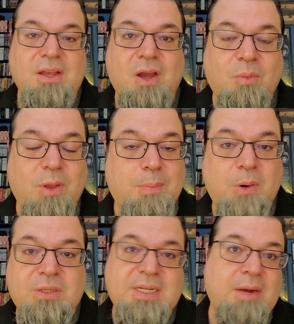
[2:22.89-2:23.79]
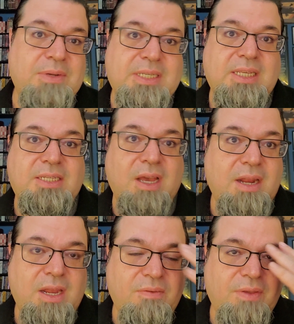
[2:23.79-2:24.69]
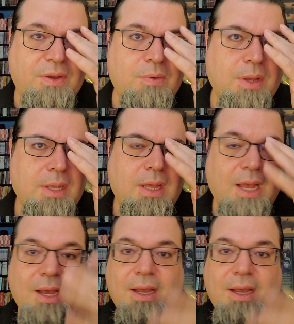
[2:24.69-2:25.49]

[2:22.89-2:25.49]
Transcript: a real person. I recently saw an interview uh, uh,